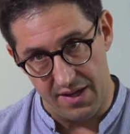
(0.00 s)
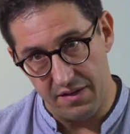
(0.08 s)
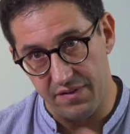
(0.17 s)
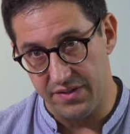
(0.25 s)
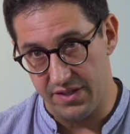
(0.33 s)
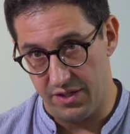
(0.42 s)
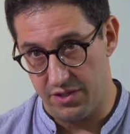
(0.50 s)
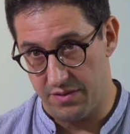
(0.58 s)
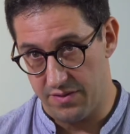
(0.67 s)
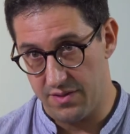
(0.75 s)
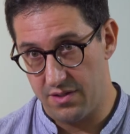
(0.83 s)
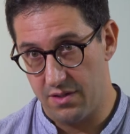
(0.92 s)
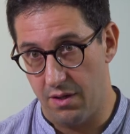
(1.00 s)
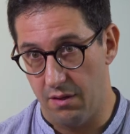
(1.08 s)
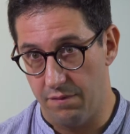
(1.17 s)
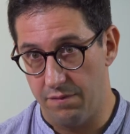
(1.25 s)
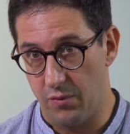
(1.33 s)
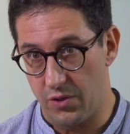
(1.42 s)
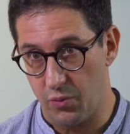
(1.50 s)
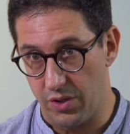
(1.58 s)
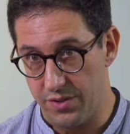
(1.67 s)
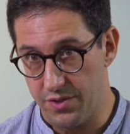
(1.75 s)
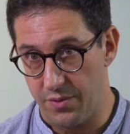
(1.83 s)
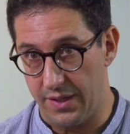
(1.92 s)
and advantages of what
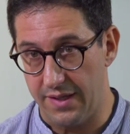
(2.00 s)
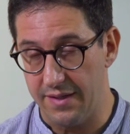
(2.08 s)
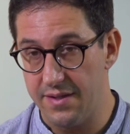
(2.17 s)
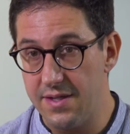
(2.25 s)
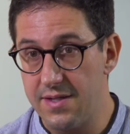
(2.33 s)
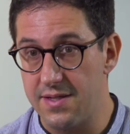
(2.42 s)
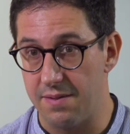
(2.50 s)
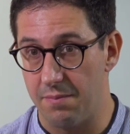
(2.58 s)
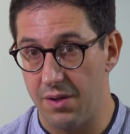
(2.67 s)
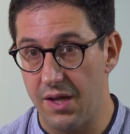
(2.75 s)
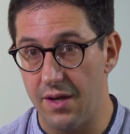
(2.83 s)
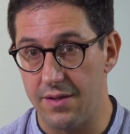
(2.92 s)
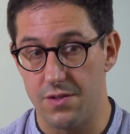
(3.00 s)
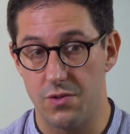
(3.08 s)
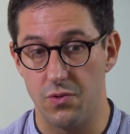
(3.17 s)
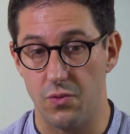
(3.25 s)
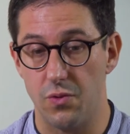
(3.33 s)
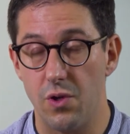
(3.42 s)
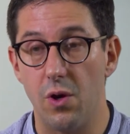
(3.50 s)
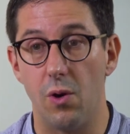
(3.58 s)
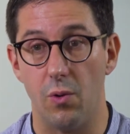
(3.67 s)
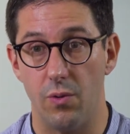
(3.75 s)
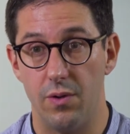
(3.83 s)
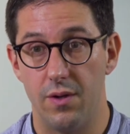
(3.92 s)
we're doing. And this implies to
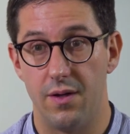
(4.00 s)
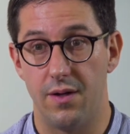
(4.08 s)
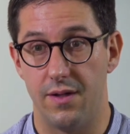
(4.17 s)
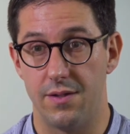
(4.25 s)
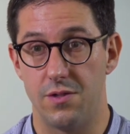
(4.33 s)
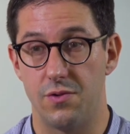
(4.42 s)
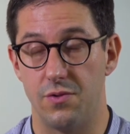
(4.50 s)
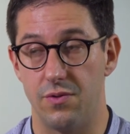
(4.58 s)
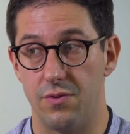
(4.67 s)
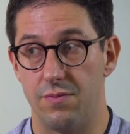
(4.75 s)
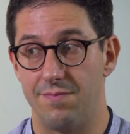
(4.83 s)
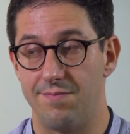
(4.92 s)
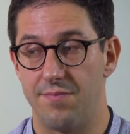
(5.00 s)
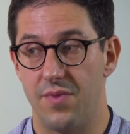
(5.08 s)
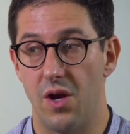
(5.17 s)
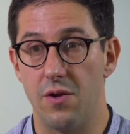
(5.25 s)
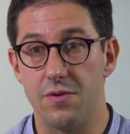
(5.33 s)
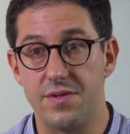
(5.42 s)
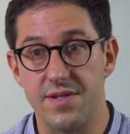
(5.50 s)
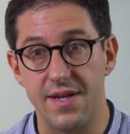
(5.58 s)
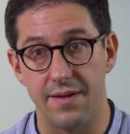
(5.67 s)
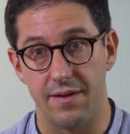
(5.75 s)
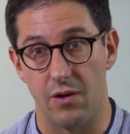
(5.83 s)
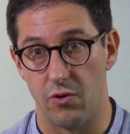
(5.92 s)
know and to
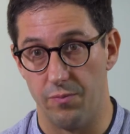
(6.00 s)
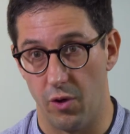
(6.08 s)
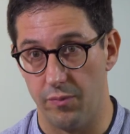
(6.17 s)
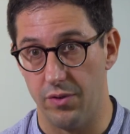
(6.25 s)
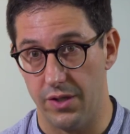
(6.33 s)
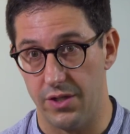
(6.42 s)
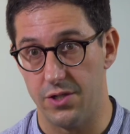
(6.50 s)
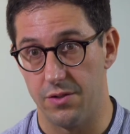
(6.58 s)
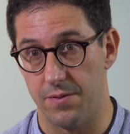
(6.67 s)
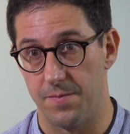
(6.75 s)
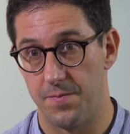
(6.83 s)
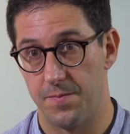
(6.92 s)
understand our population.